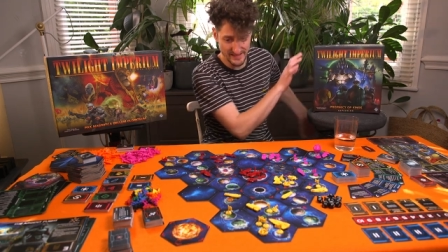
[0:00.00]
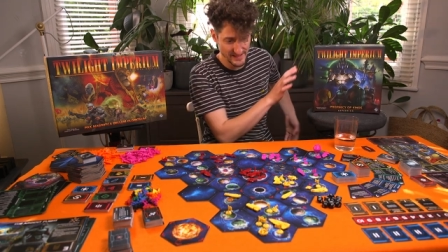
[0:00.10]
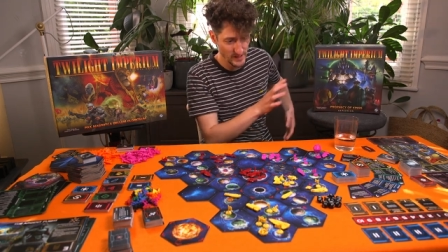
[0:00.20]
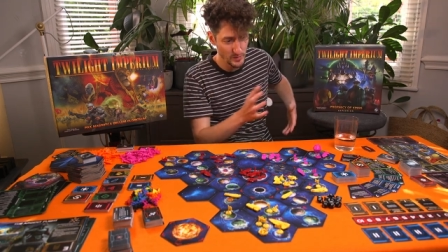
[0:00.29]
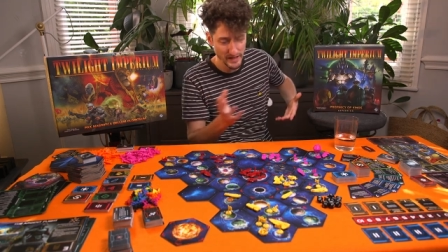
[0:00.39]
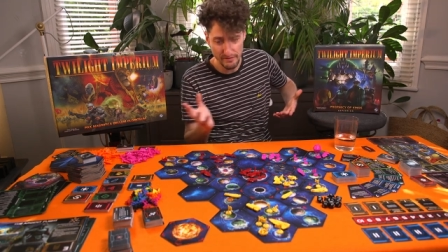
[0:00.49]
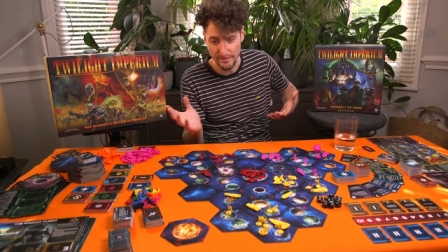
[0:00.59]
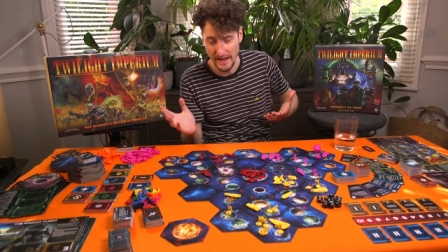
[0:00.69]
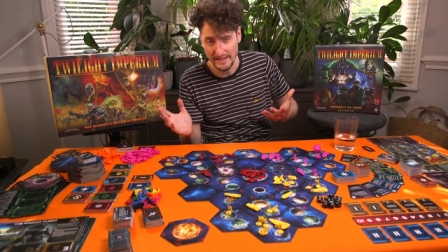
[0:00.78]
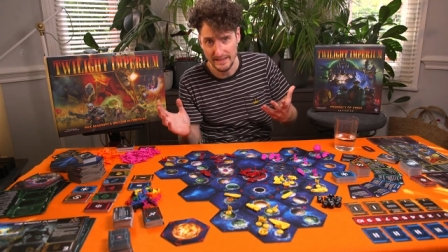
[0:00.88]
so big, in
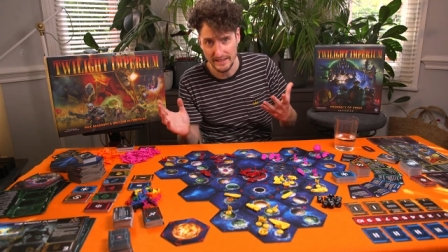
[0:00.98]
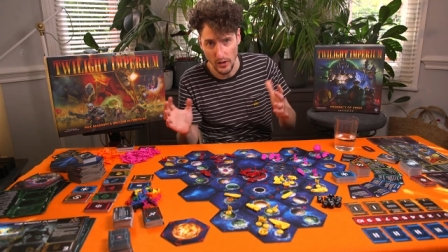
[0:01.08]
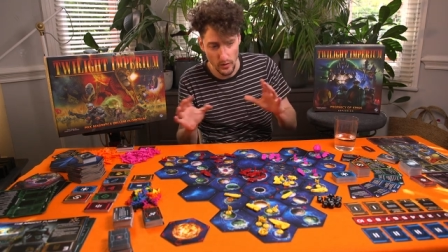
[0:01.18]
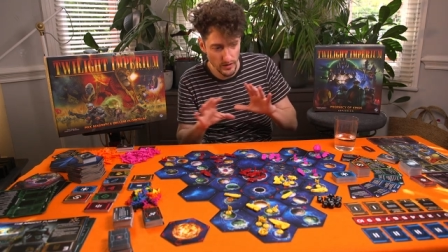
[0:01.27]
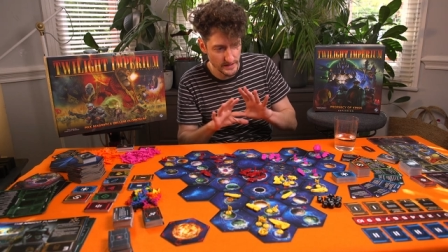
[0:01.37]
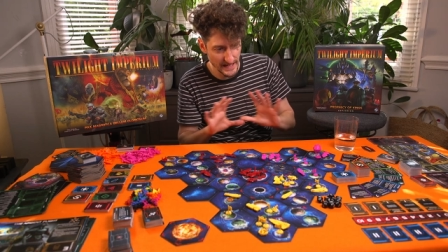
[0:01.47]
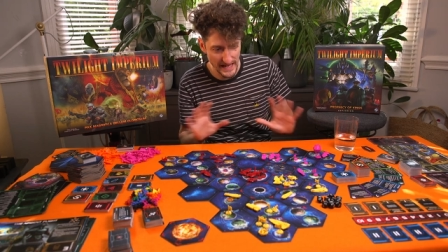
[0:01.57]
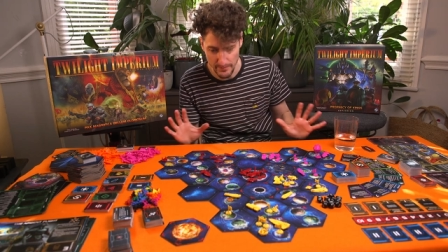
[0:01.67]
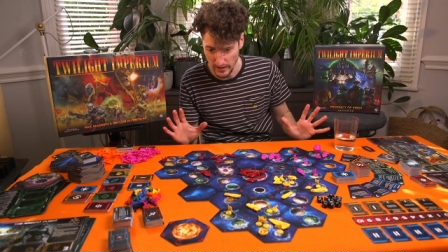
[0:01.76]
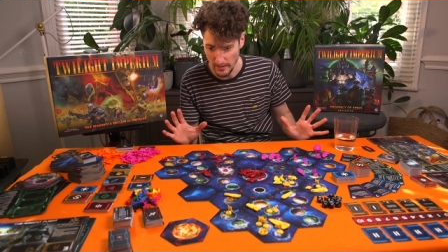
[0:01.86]
fact, that on the
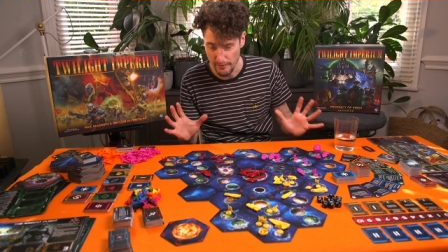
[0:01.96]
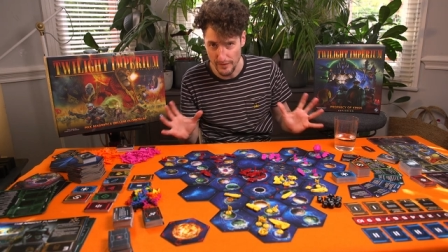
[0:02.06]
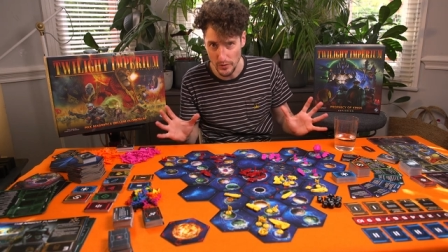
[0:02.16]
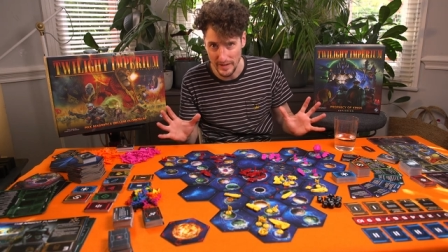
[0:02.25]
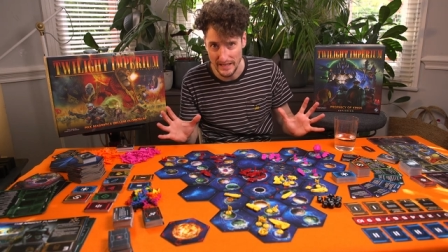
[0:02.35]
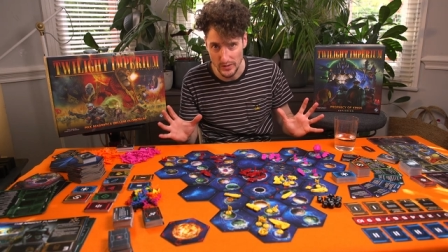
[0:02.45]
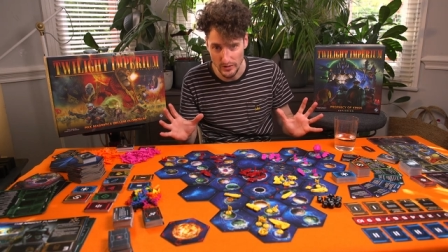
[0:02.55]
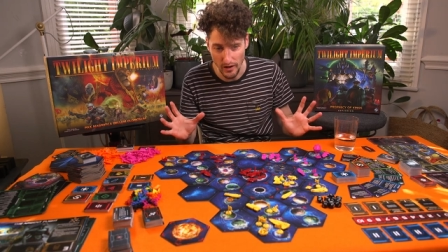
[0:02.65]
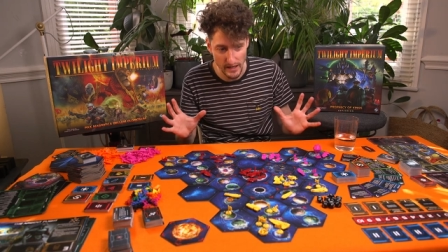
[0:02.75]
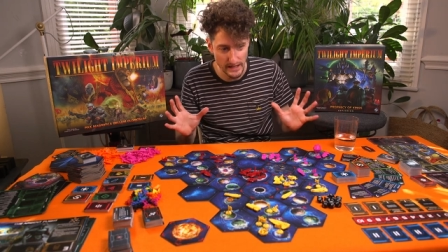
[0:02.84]
table I'm filming this
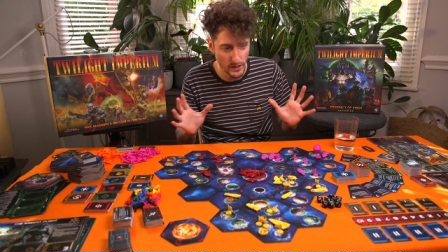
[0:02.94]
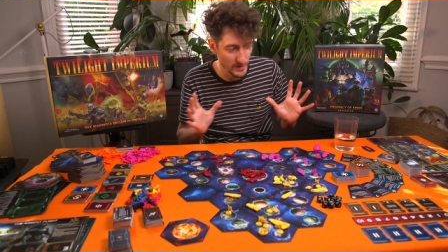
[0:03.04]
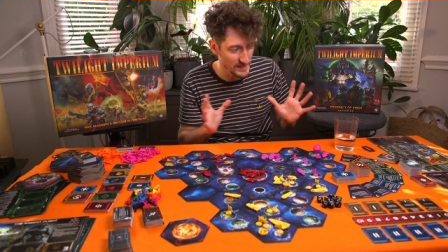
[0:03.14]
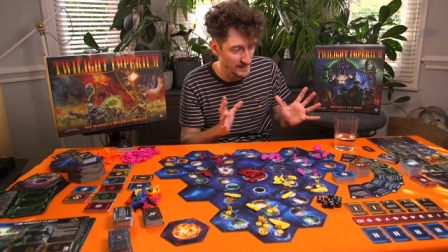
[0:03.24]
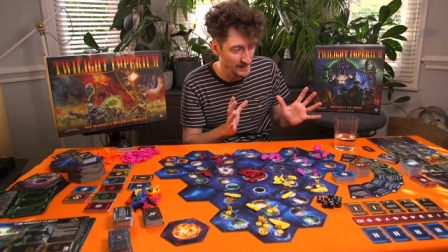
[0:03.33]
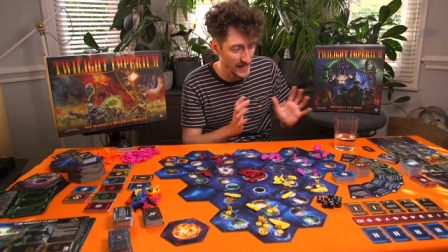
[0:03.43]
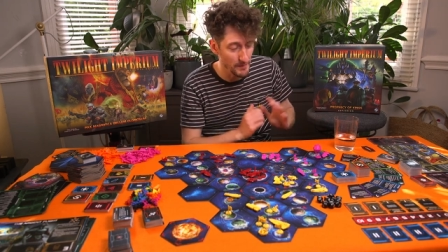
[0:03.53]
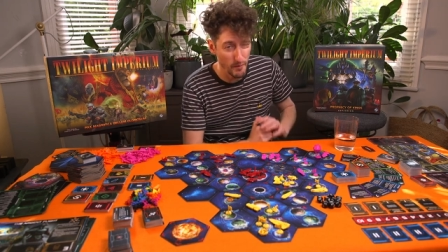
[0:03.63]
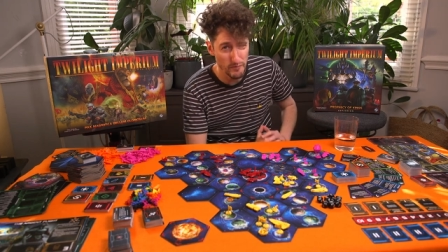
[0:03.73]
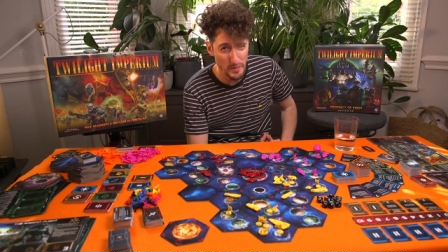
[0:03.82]
on, I can only set the
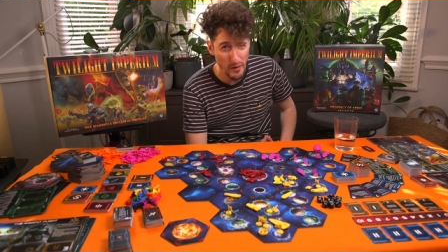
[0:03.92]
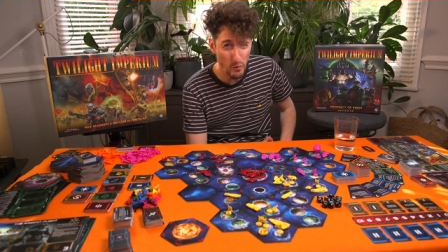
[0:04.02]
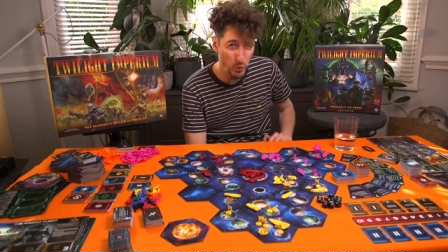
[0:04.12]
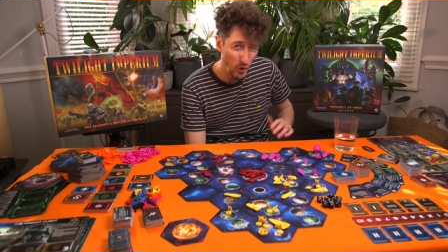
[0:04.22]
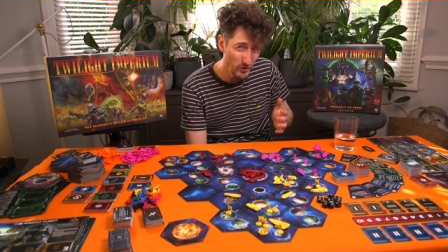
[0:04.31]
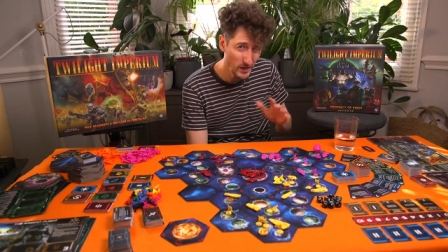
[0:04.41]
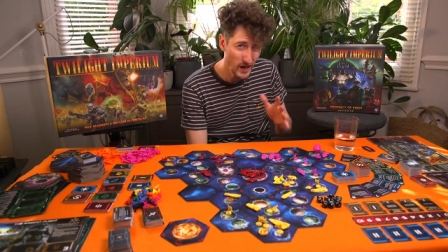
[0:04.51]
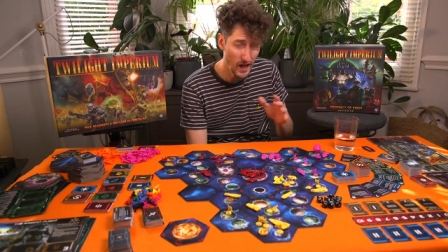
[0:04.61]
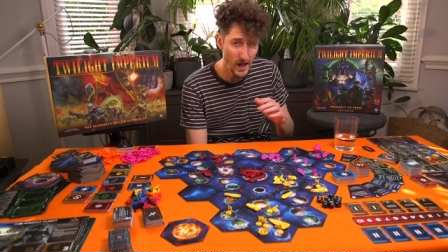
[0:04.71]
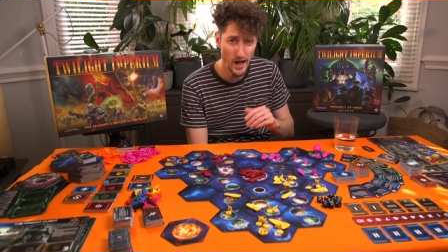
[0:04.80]
game up for about
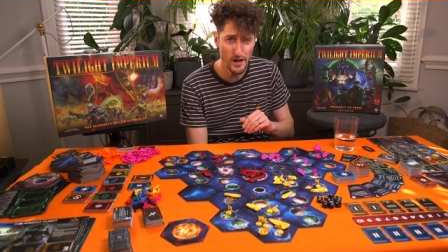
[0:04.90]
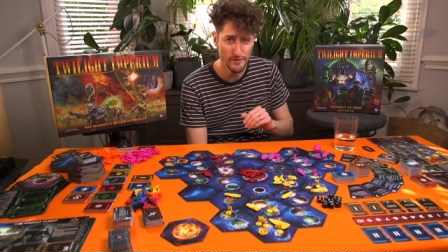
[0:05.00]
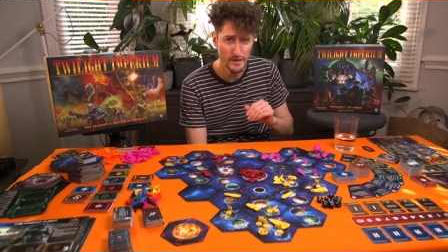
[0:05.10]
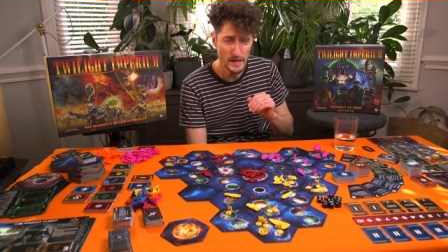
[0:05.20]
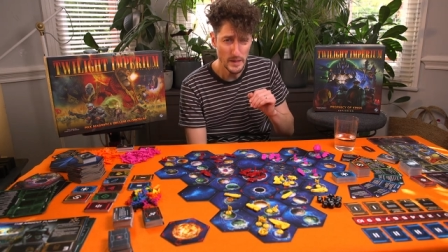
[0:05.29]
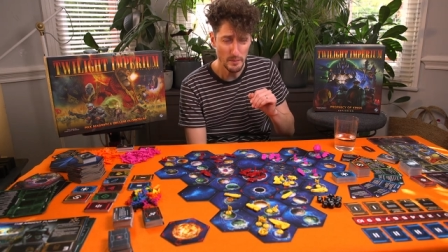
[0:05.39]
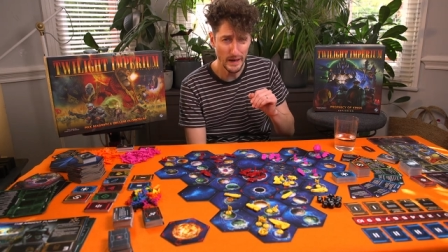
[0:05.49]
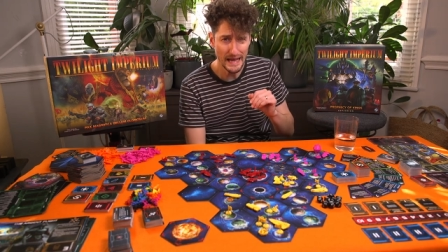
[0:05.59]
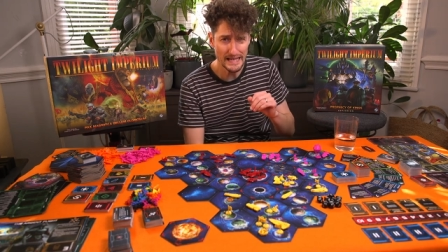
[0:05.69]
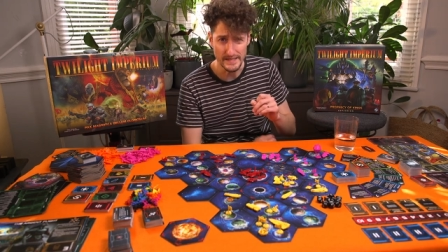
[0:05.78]
1.5
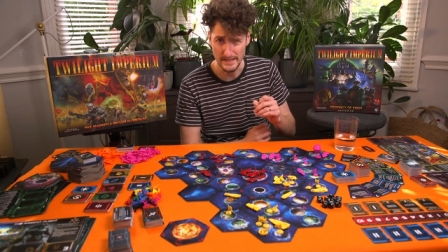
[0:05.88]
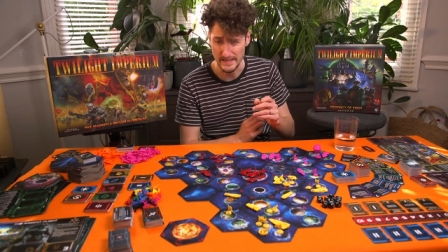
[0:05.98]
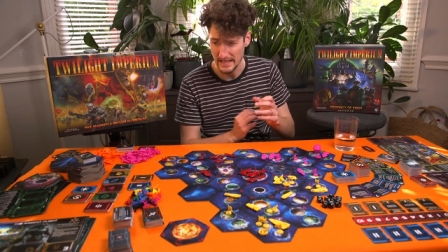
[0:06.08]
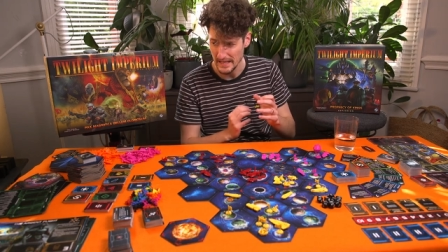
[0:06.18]
players.